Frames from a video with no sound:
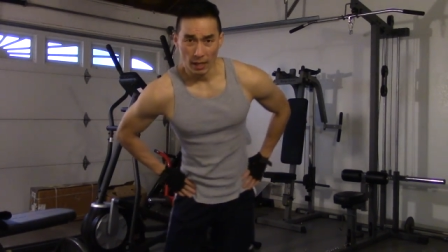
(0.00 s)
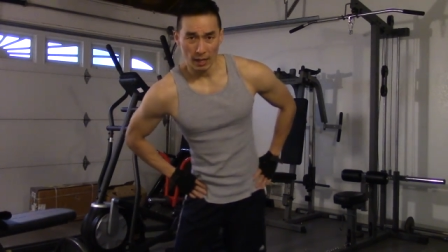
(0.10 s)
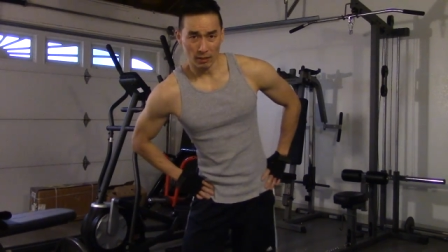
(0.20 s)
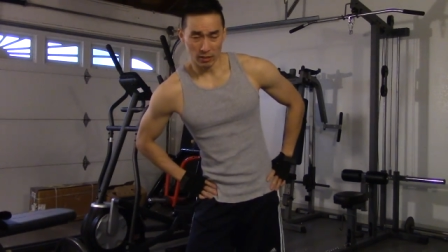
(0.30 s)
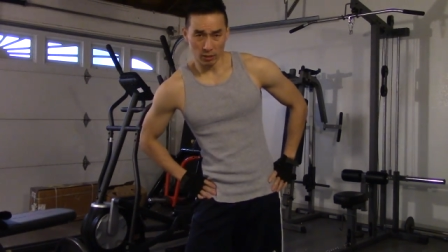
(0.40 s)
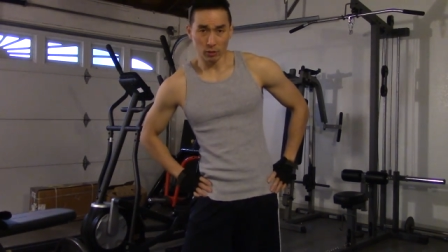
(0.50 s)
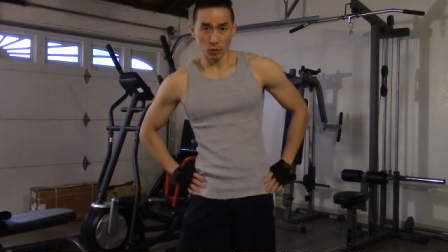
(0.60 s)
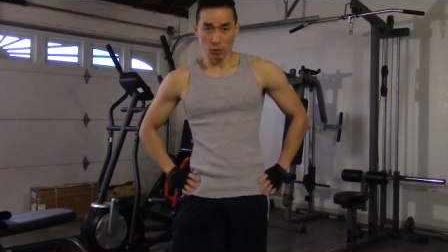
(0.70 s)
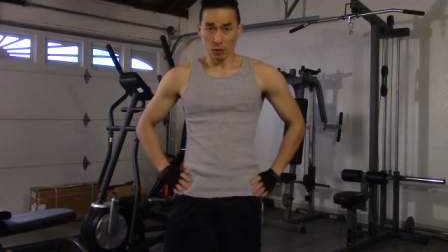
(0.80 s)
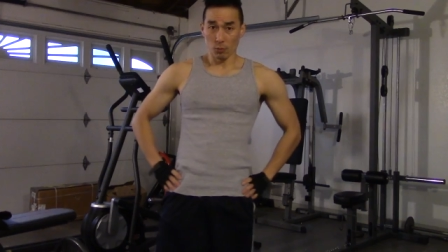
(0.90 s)
I'll still
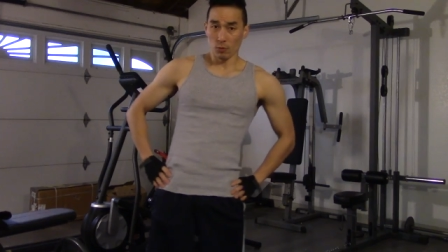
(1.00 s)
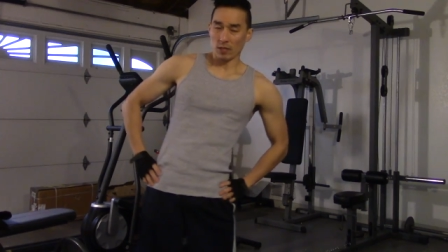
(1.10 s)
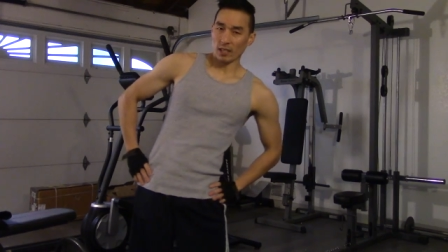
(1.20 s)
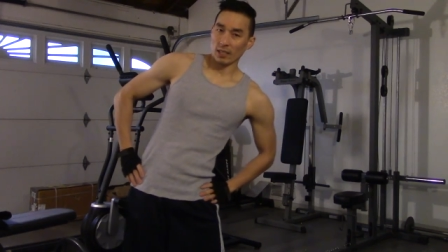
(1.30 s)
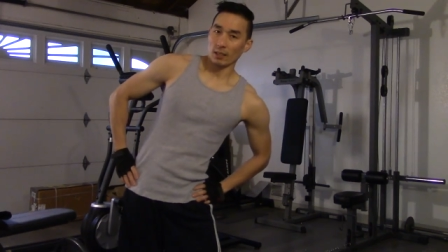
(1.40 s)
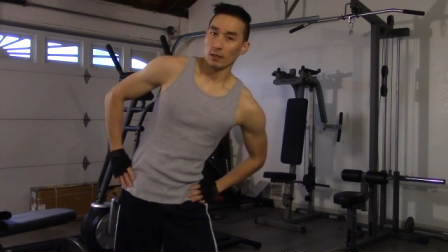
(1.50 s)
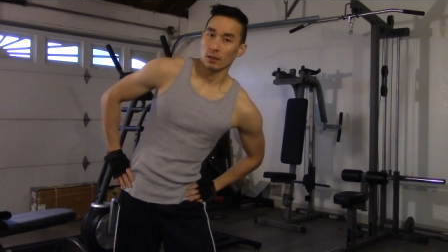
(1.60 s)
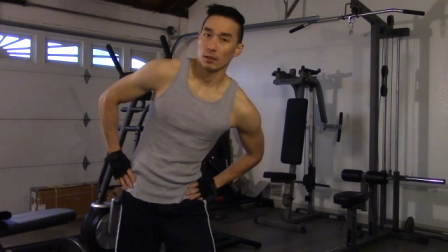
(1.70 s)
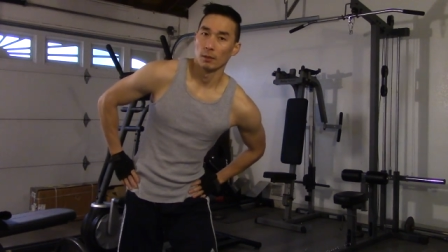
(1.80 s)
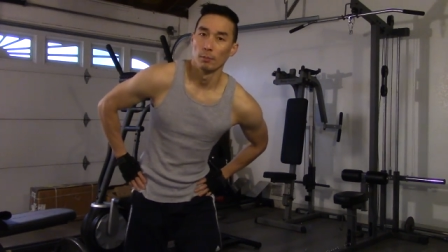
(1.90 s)
do this routine,
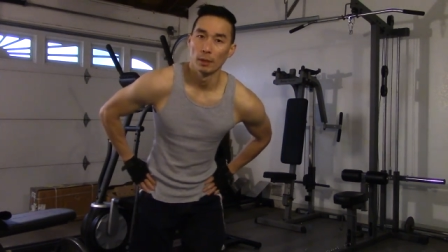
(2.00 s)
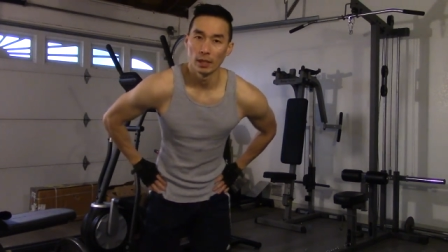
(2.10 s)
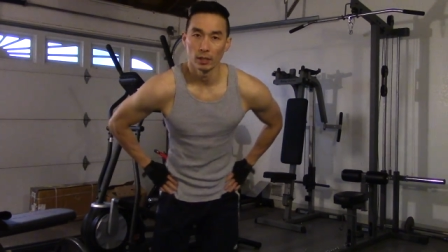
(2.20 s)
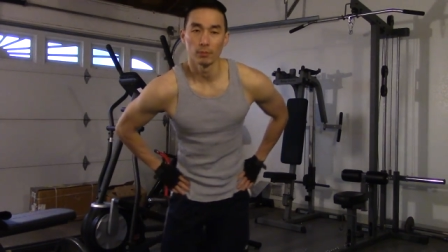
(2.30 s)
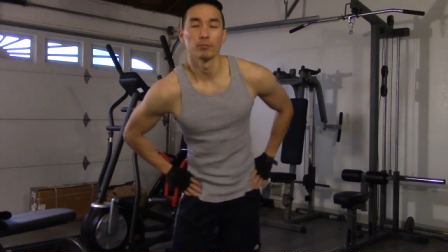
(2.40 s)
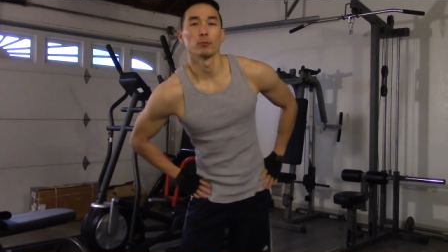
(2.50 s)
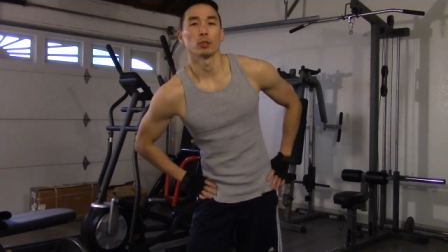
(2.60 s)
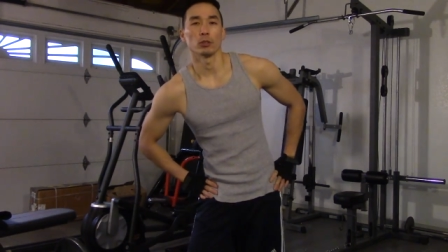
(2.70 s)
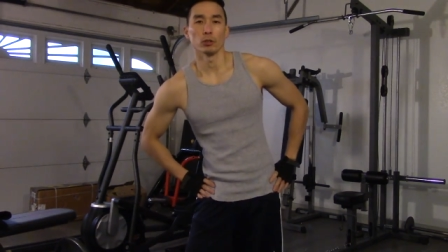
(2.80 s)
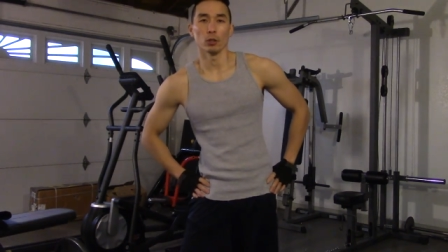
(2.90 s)
but
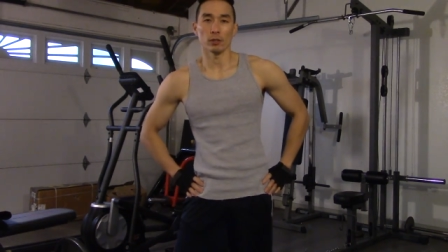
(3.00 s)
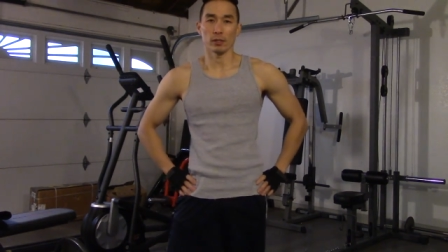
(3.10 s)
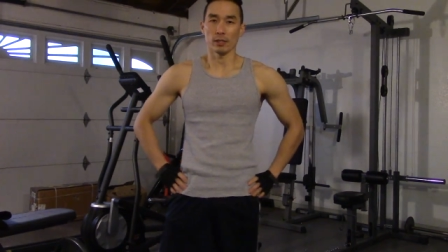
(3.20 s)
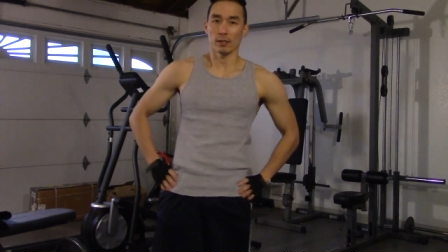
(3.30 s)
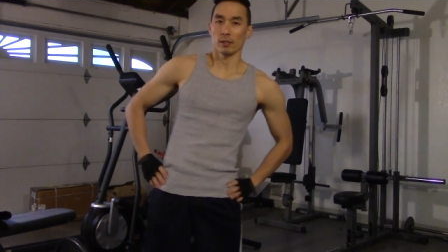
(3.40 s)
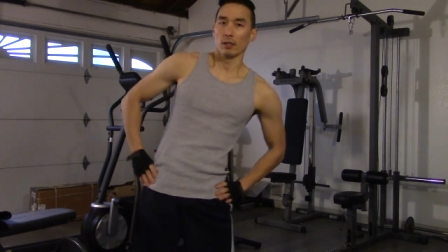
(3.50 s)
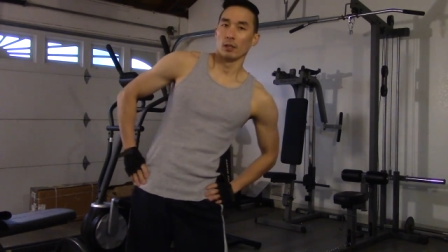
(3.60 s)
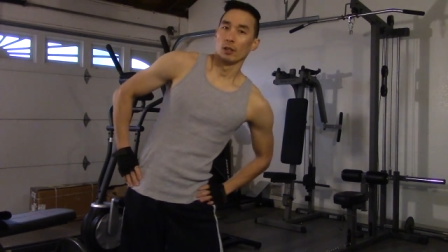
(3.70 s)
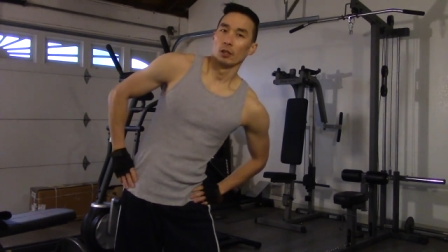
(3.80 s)
what you'll notice is